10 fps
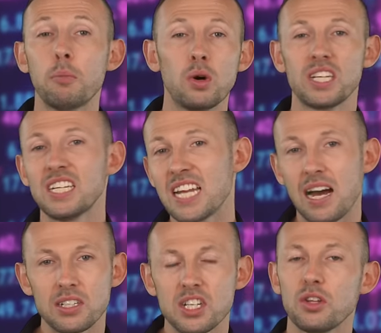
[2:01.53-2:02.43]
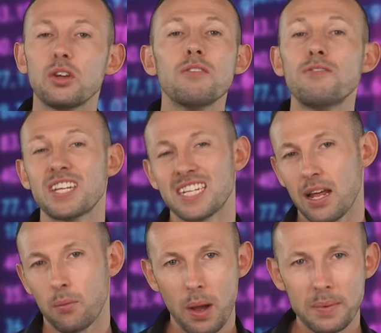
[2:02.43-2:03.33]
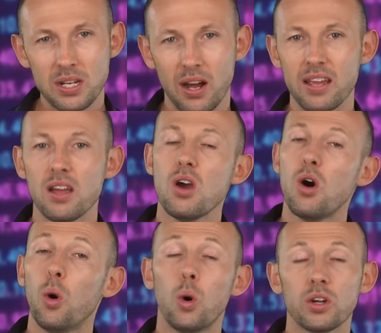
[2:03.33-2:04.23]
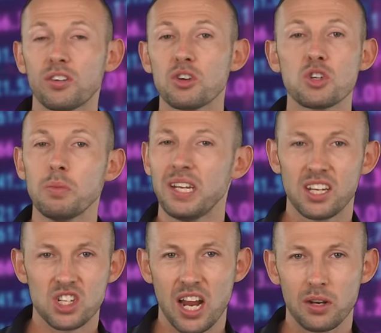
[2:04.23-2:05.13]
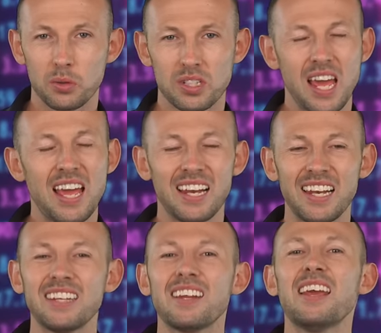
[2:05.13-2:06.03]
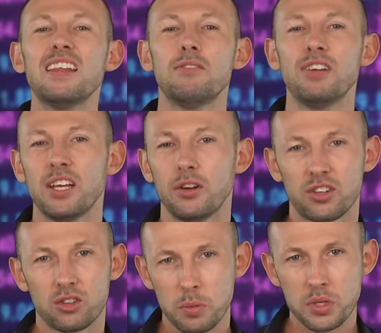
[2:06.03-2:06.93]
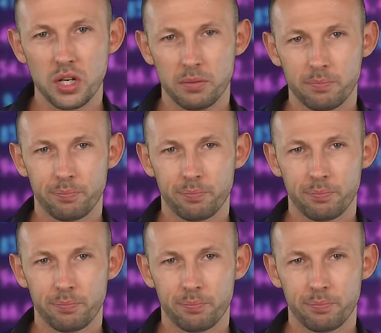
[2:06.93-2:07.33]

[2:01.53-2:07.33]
more details, you can visit their website or social media channels, linked in the video description.